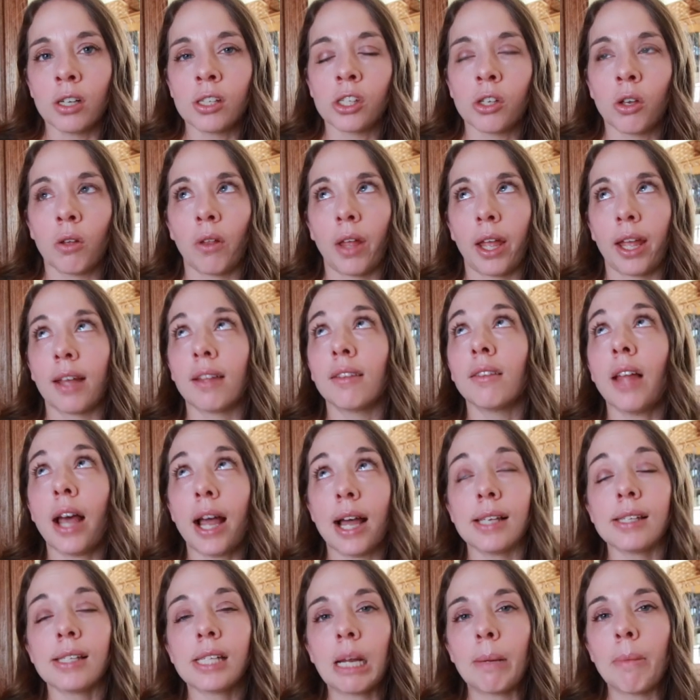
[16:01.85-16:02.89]
So like
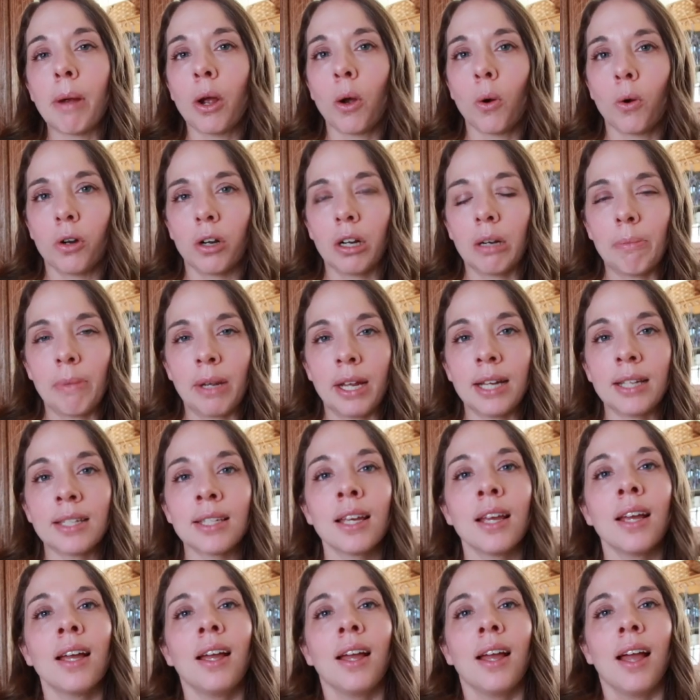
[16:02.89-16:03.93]
last time I ordered
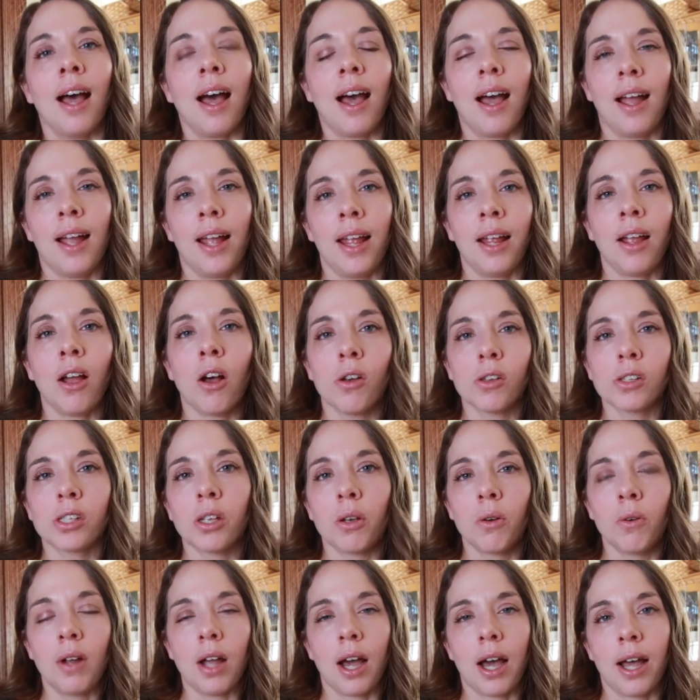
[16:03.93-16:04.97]
meat, I
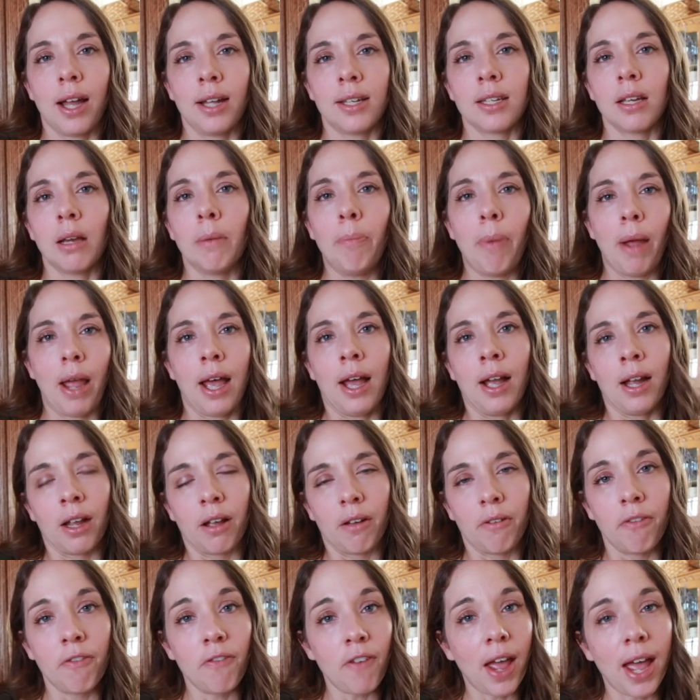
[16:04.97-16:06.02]
also got a bag
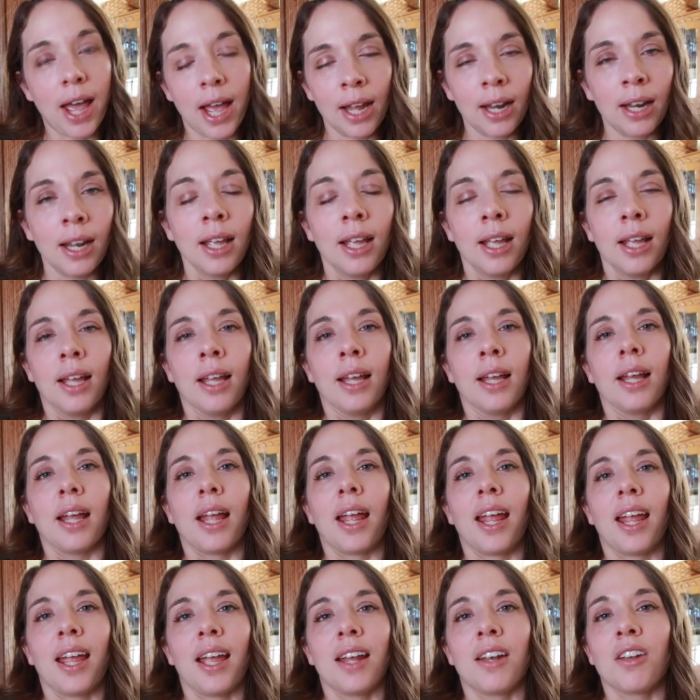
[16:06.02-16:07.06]
of fat.
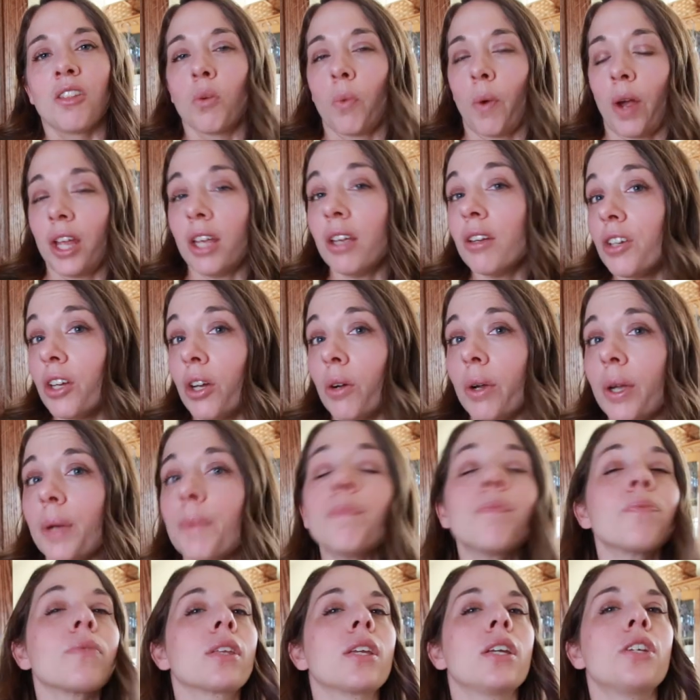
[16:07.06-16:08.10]
And the way you do
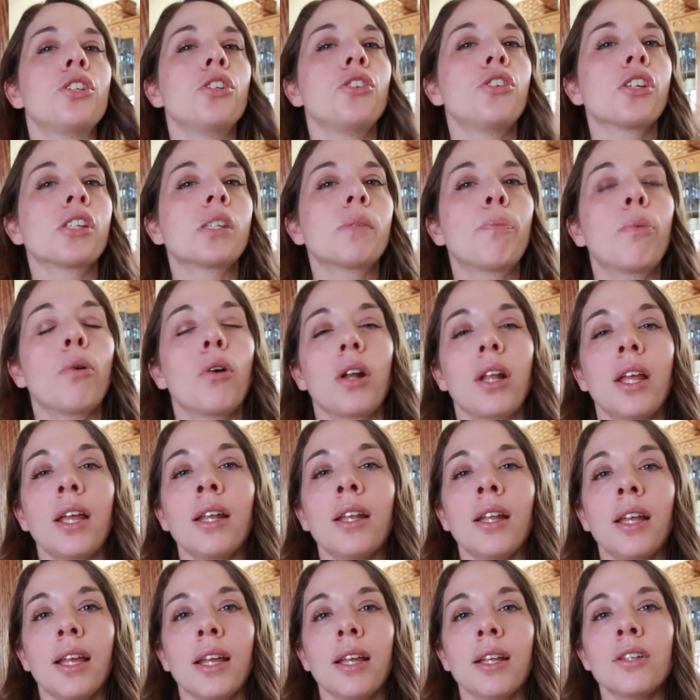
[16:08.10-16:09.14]
it is you just put
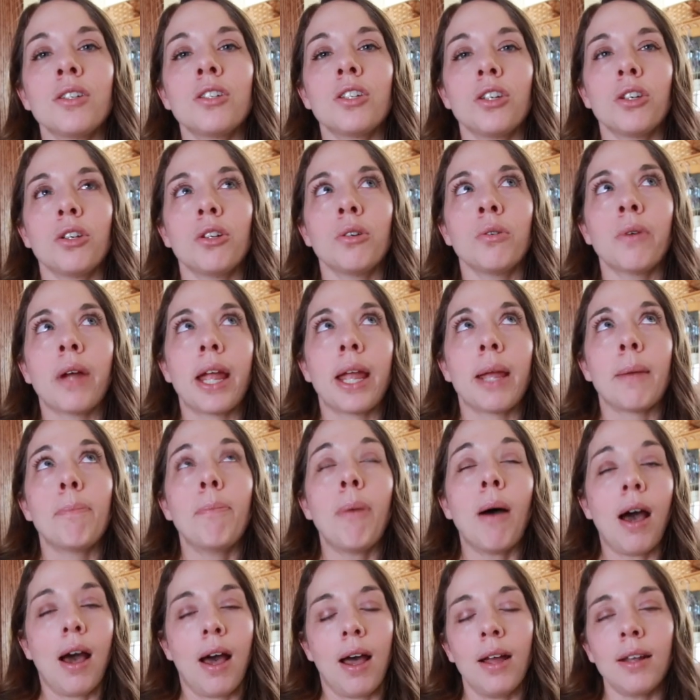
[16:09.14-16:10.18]
it into a
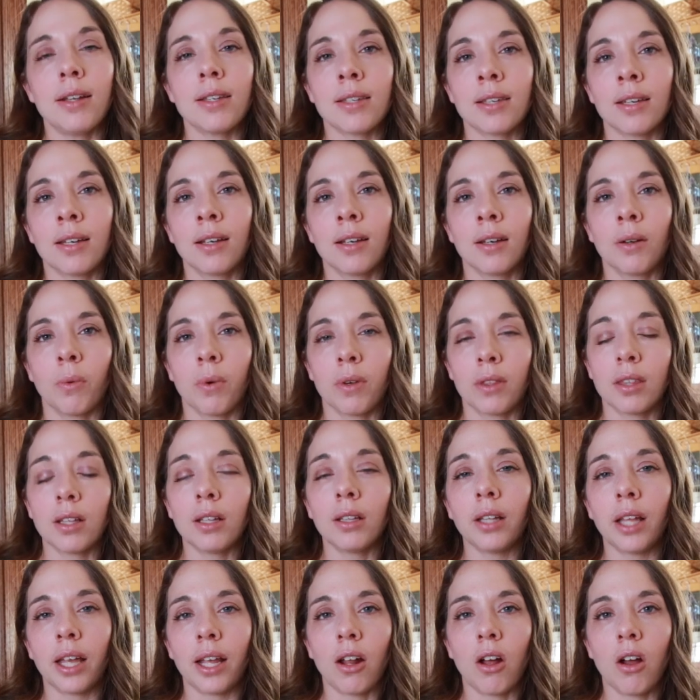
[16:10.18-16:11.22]
pot with the
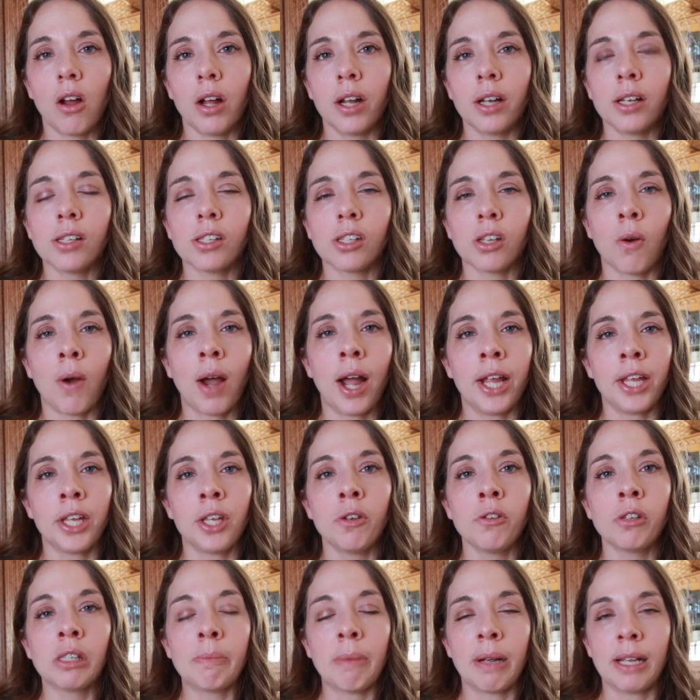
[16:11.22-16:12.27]
lid on. So I
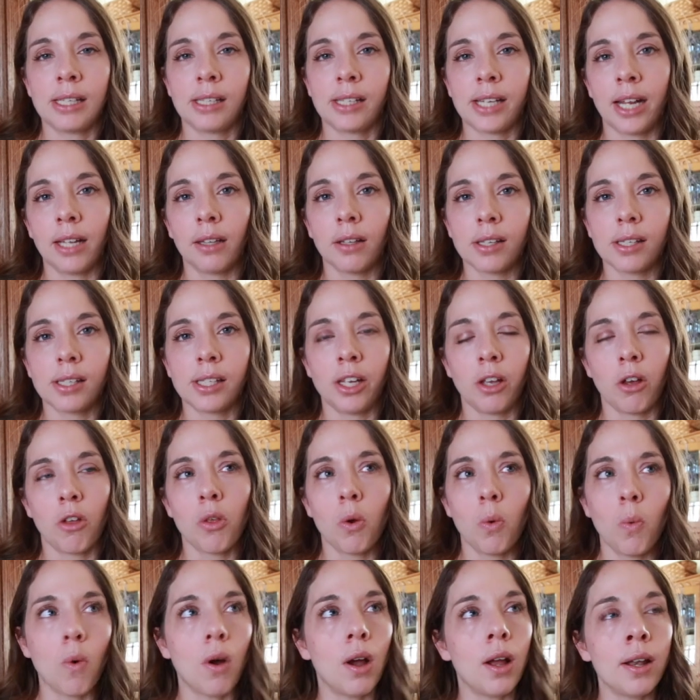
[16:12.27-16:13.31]
used my stainless steel, the
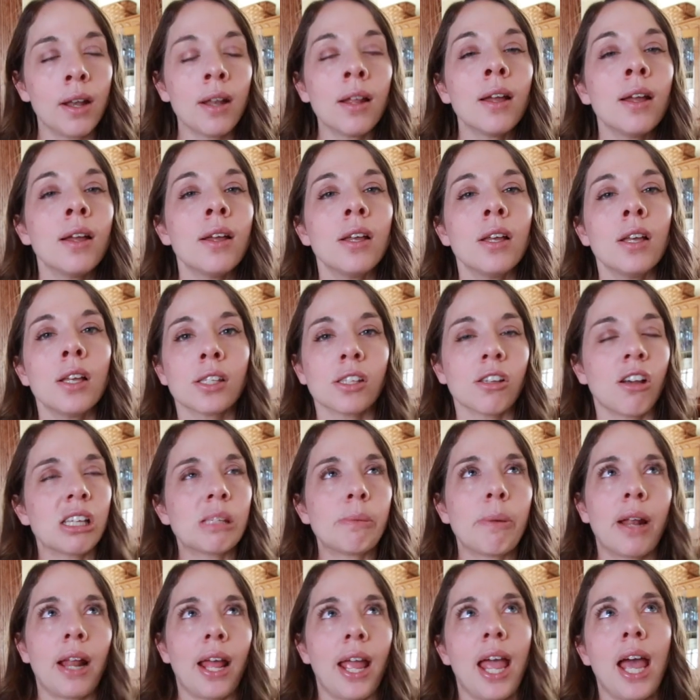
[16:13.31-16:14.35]
one
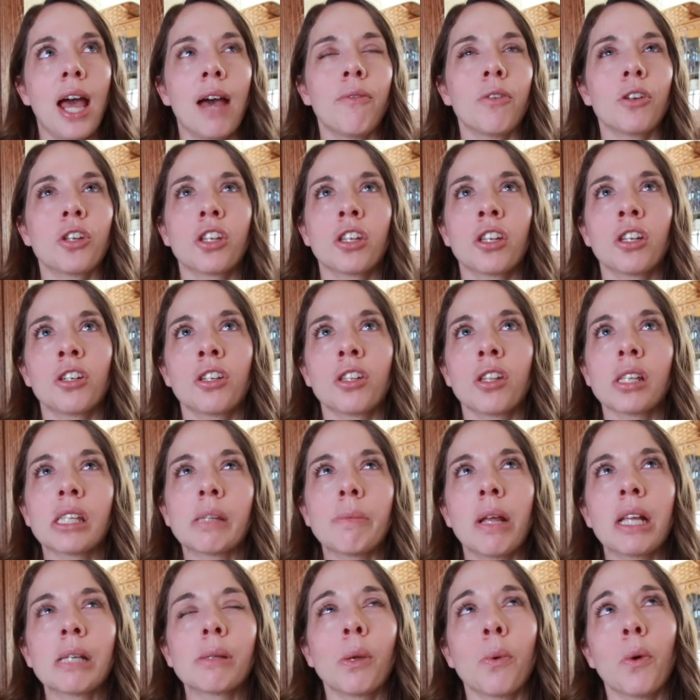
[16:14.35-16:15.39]
saucepan I have, which this
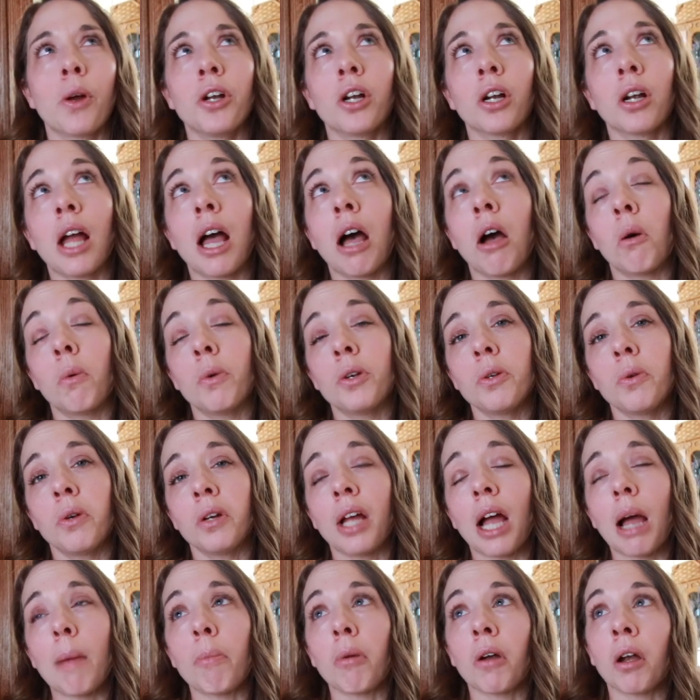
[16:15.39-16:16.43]
makes me wonder how it would do in
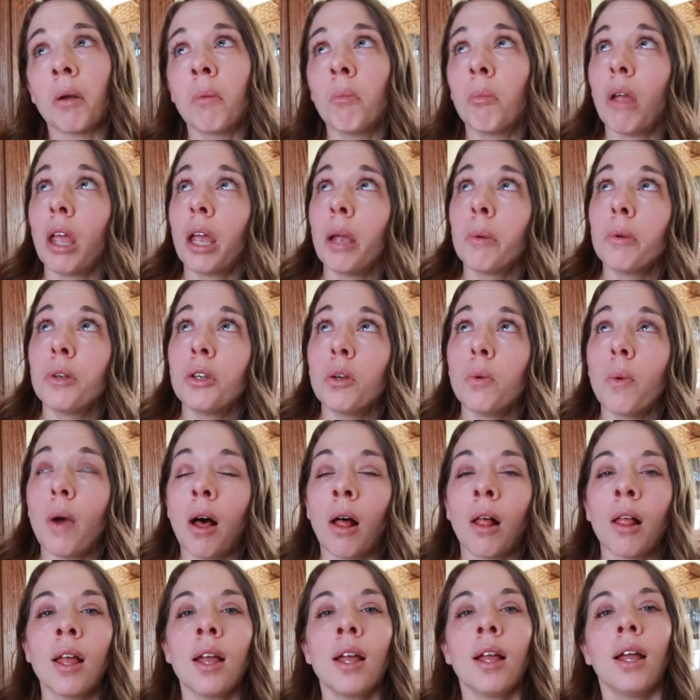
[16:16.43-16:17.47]
copper. Probably would do
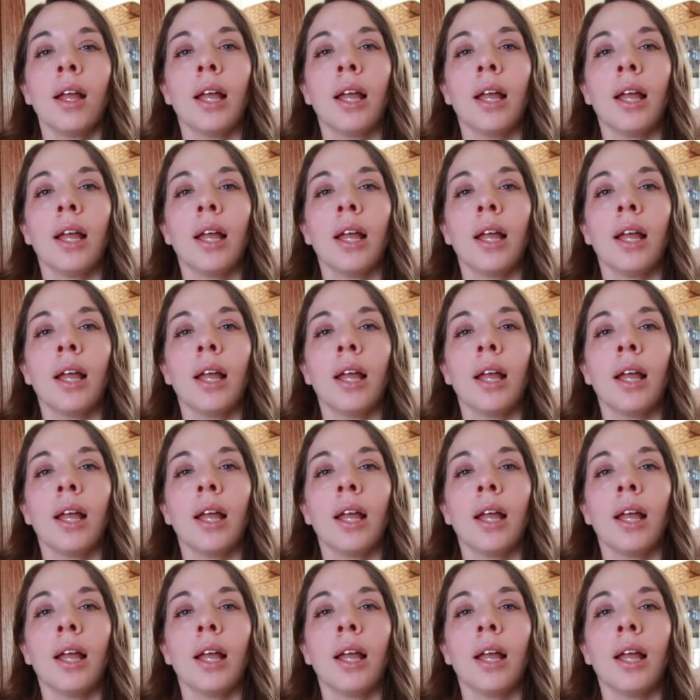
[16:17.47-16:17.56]
well.